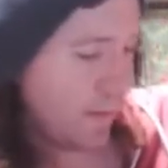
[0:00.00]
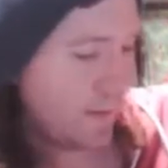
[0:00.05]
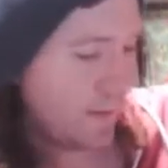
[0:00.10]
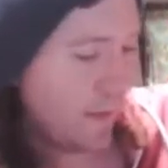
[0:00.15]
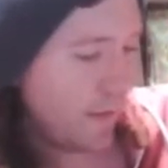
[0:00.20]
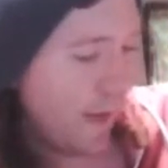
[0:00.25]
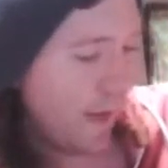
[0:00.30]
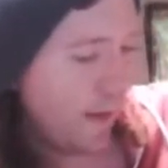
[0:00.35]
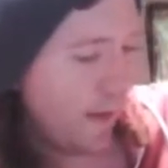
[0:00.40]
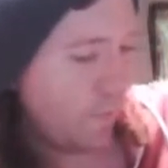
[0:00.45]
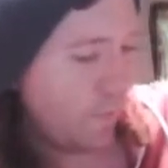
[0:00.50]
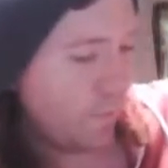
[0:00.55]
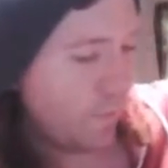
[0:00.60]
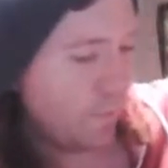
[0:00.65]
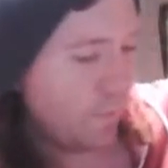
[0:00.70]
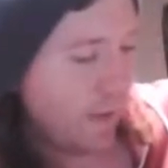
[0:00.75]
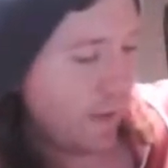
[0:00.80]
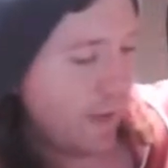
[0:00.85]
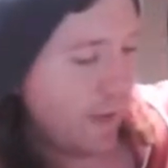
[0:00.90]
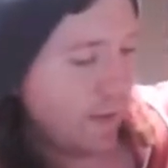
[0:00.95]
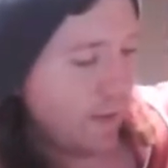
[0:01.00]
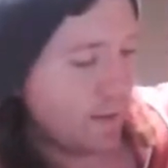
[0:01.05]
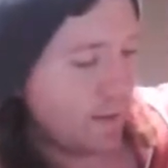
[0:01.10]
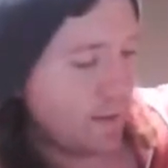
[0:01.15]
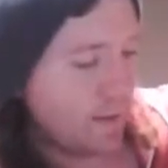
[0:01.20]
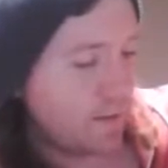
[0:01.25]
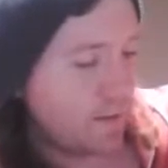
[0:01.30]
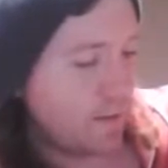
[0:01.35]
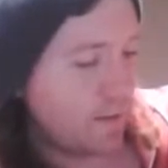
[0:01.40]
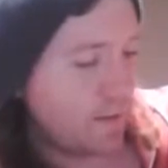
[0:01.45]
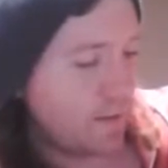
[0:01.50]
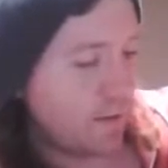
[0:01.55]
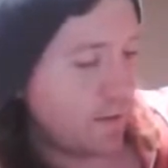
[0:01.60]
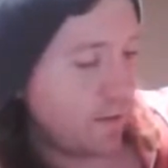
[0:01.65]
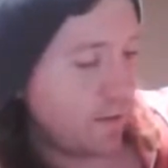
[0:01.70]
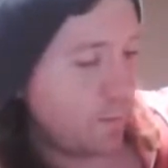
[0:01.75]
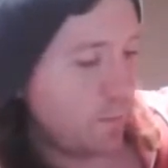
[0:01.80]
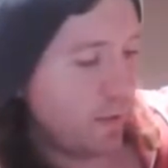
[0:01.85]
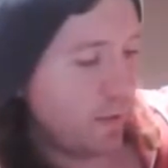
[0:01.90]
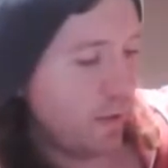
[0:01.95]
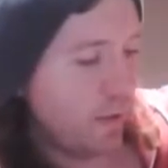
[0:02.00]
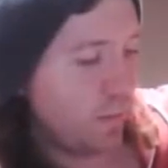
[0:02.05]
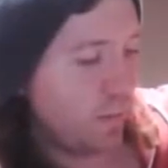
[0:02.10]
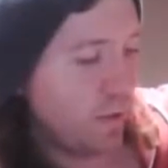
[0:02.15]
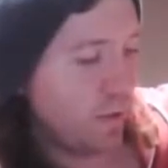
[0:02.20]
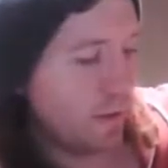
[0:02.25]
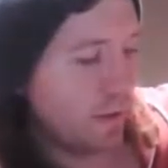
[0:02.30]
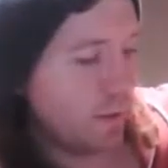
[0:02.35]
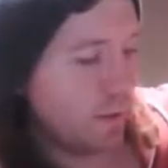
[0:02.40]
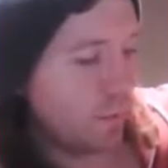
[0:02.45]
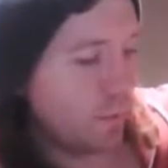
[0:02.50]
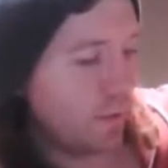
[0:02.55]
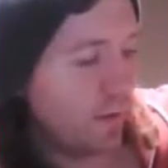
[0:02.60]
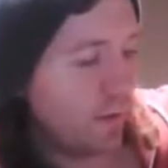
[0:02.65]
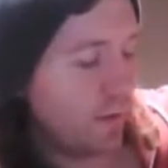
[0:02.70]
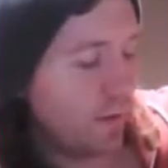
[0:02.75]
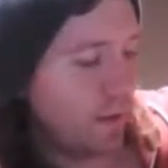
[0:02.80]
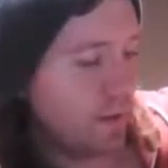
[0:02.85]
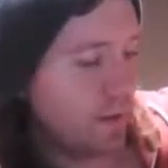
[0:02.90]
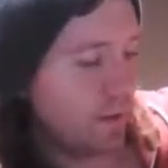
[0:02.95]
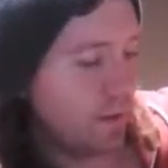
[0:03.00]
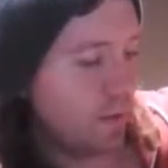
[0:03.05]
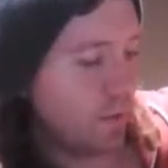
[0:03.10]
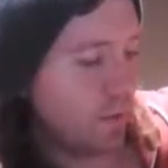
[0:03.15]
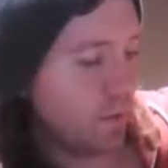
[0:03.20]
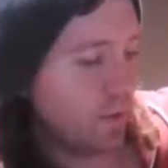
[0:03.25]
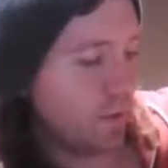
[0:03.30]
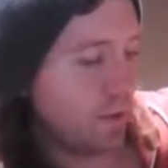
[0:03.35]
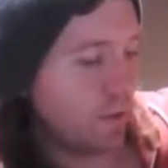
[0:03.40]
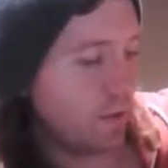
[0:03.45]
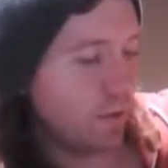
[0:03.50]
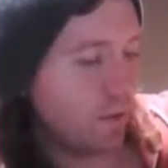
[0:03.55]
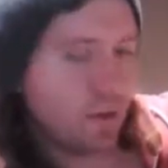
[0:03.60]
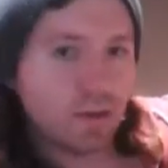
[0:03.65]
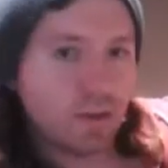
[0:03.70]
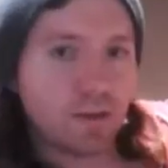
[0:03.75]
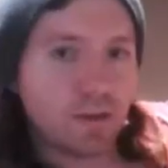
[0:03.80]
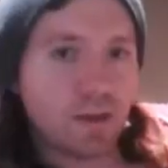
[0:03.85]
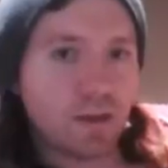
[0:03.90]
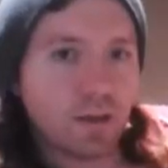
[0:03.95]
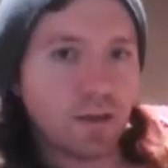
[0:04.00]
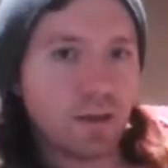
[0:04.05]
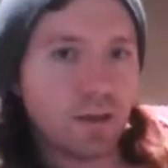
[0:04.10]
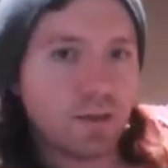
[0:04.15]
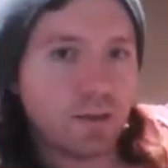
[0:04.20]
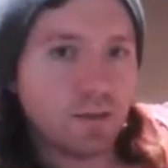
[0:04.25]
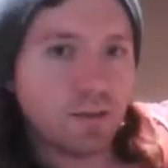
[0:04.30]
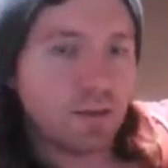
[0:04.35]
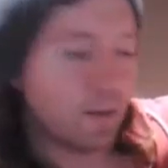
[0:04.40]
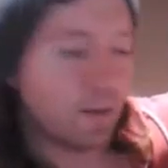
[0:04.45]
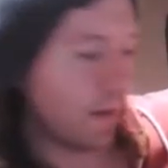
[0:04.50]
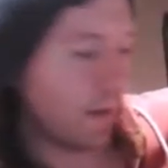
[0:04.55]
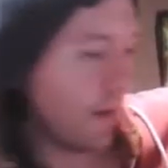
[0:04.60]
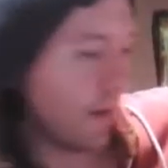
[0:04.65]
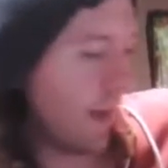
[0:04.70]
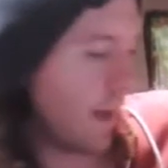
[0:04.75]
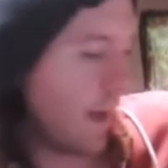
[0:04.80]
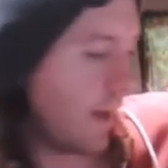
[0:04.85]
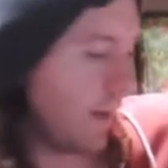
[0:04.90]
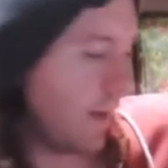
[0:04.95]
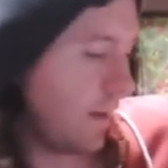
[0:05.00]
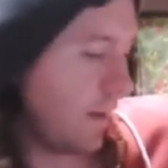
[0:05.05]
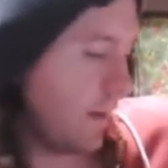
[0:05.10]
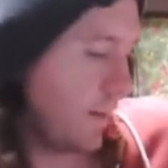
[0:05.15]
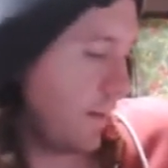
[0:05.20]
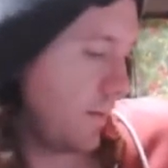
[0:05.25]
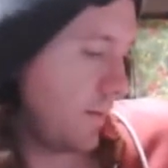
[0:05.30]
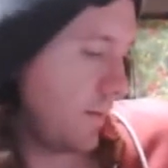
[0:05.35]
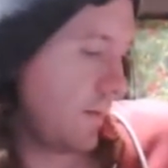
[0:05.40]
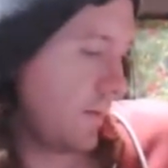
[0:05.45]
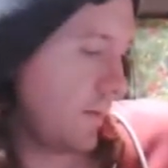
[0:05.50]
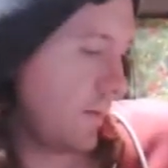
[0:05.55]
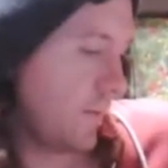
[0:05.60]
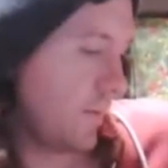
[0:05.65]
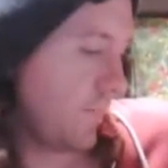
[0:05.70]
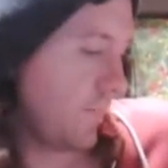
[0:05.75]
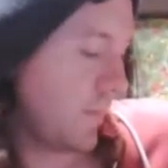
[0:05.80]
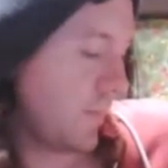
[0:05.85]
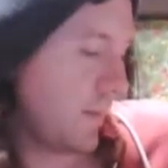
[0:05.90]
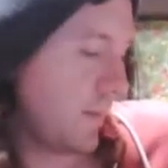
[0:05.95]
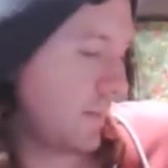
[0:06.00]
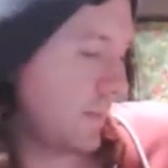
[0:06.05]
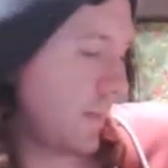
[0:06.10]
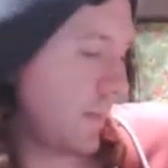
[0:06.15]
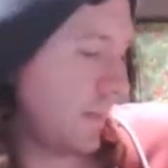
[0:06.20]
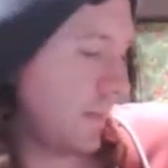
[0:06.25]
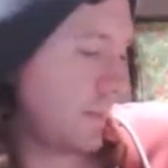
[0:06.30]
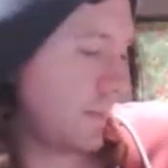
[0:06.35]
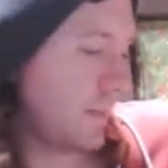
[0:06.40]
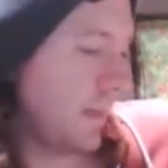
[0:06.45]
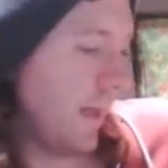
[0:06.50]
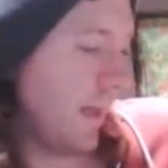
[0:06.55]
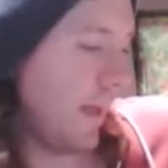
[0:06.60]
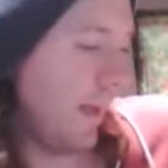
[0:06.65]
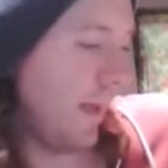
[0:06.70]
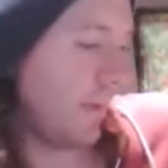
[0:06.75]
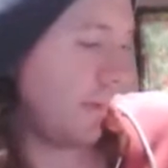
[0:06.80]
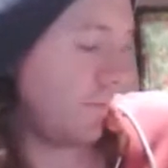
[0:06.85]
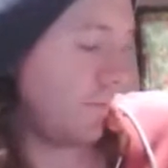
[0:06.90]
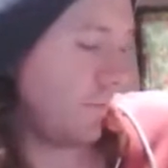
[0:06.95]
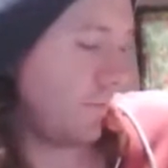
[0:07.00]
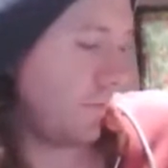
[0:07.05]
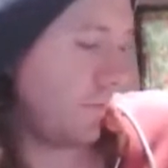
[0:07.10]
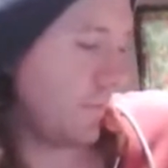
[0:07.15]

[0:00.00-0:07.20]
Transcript: f of x sub n plus 1 is equal to a constant k times f